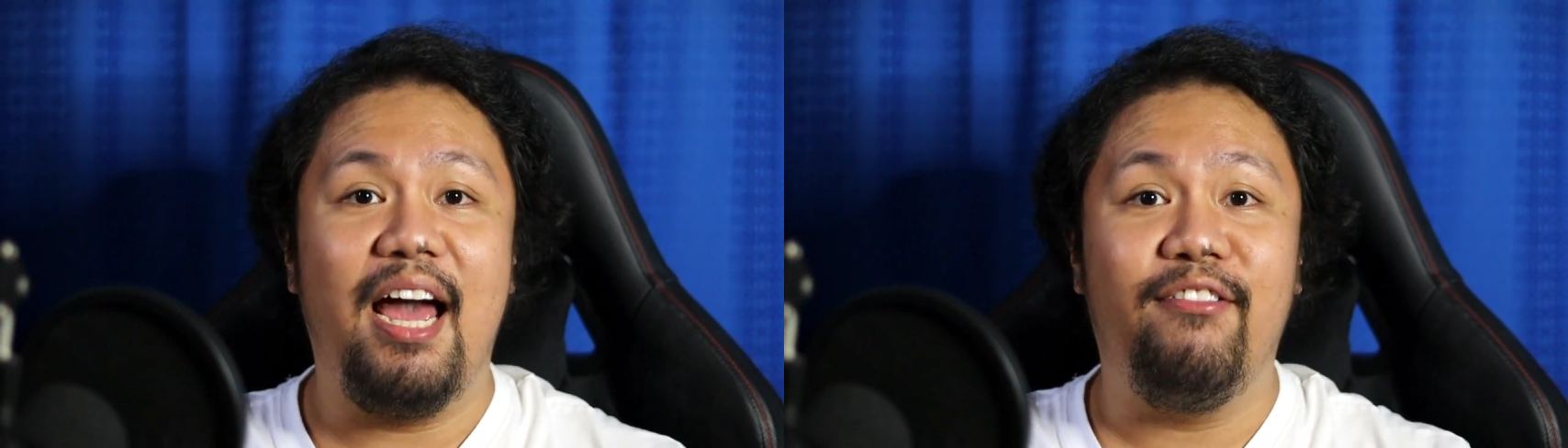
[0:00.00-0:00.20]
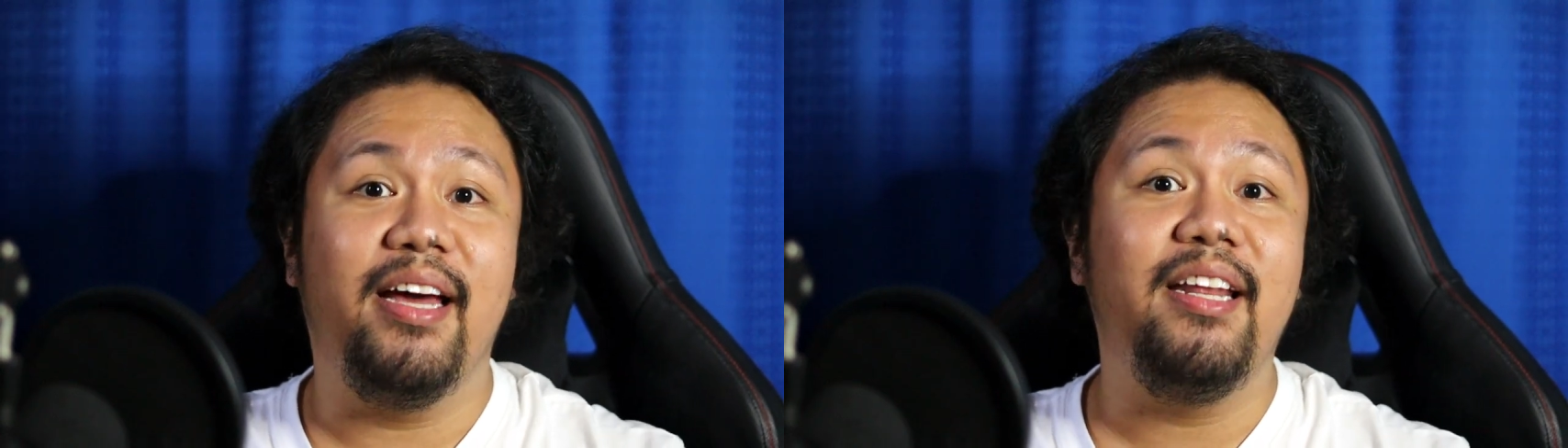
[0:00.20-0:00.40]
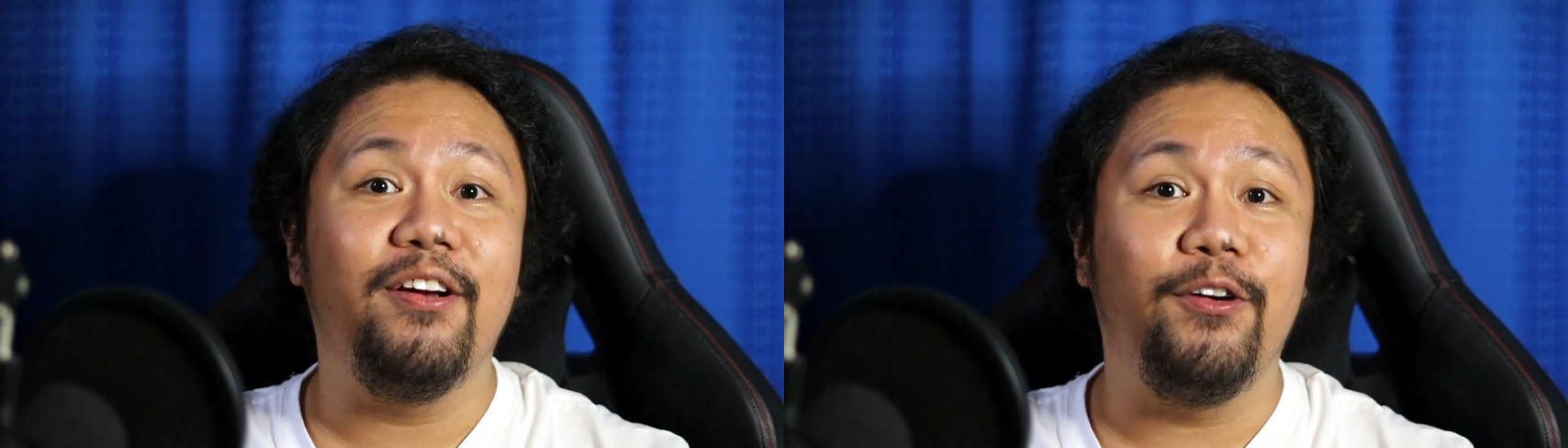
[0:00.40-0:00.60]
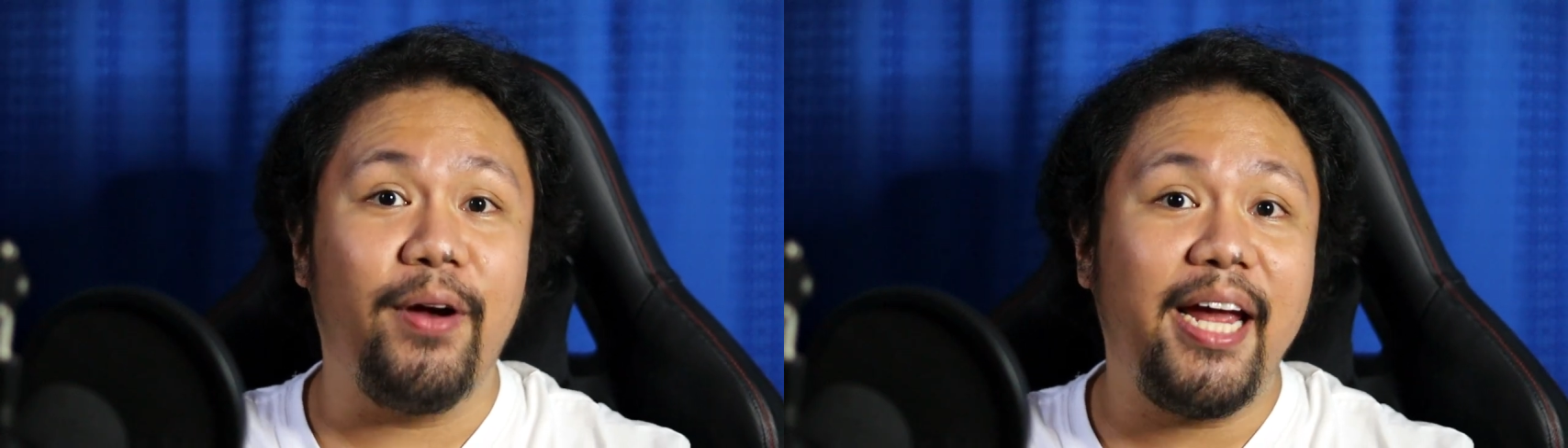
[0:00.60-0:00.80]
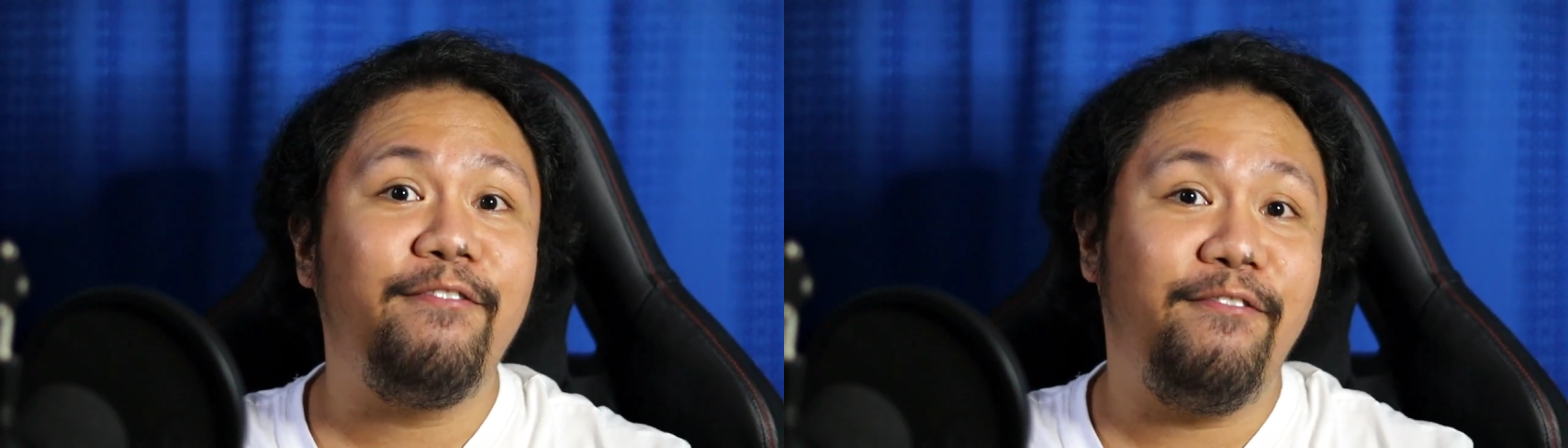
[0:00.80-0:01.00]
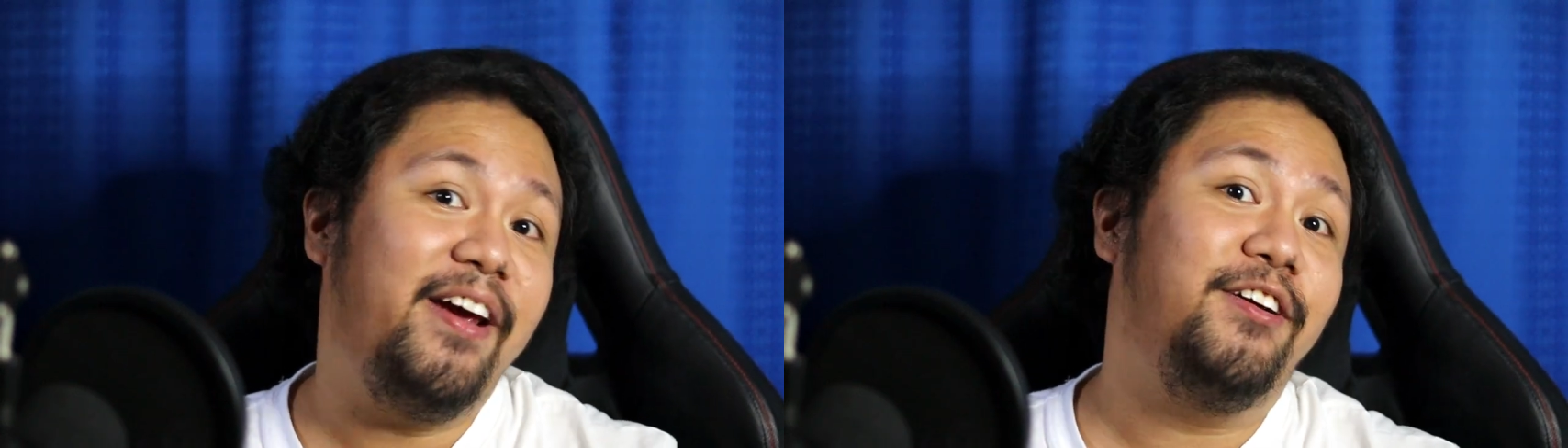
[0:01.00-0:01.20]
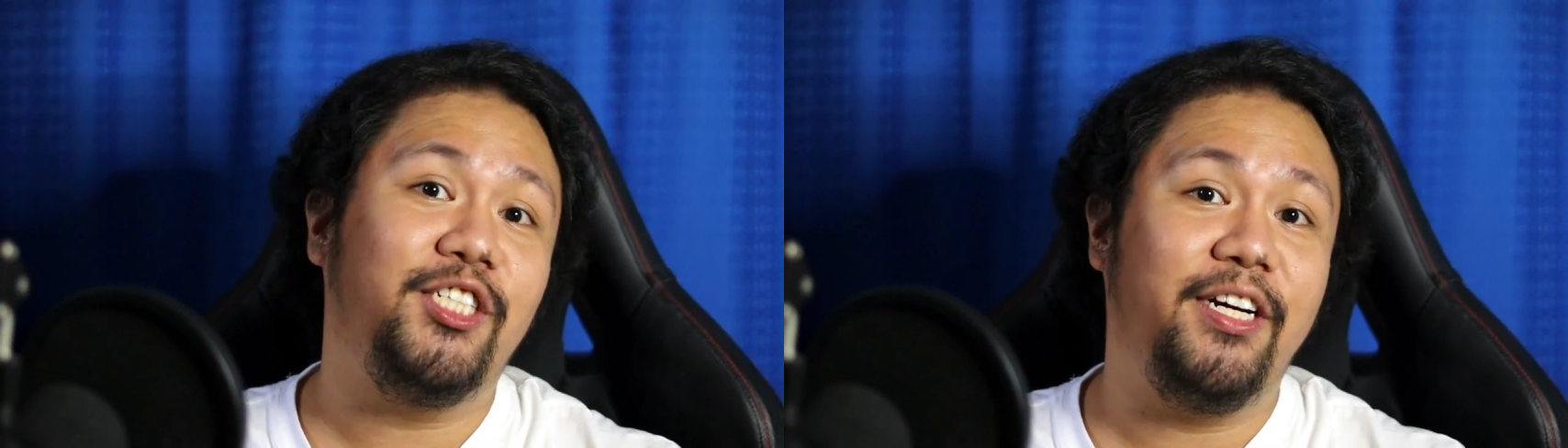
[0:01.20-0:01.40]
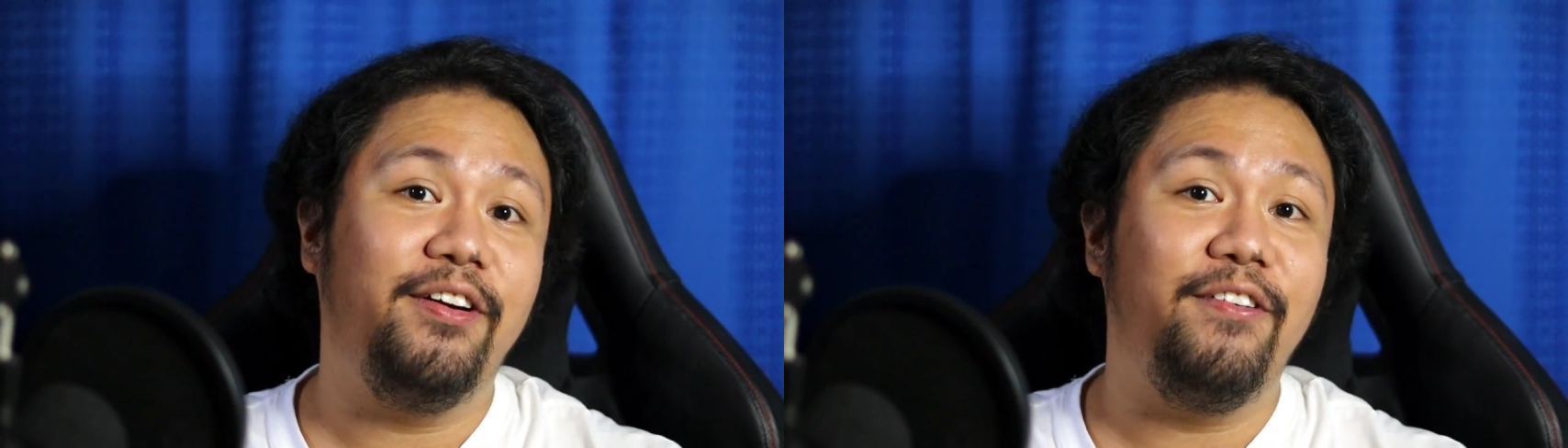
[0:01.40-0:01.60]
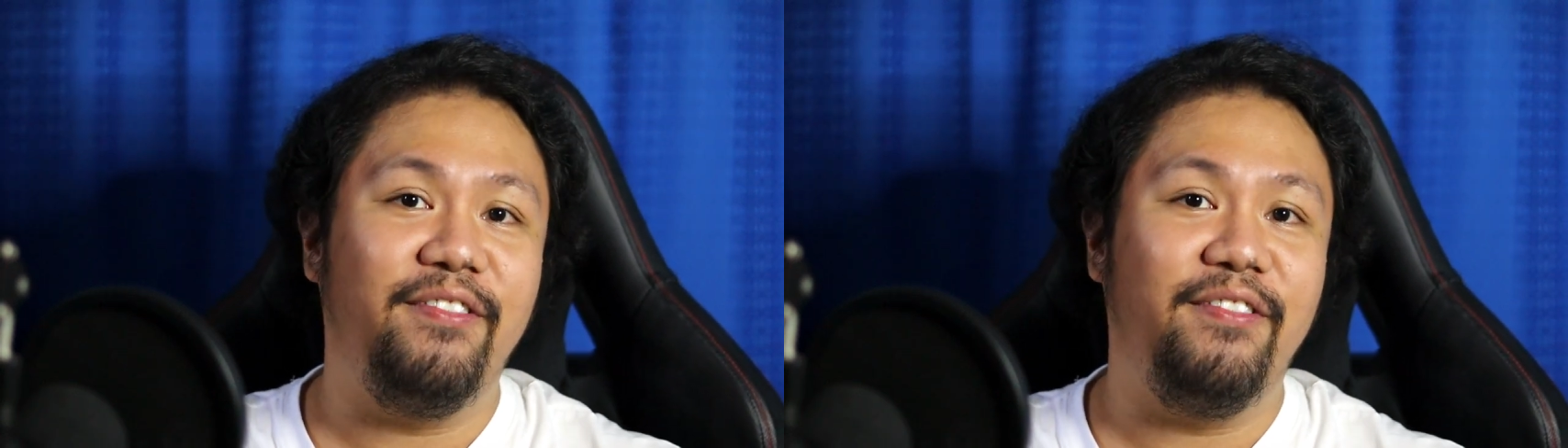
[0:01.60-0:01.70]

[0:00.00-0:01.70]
I've had a great fair share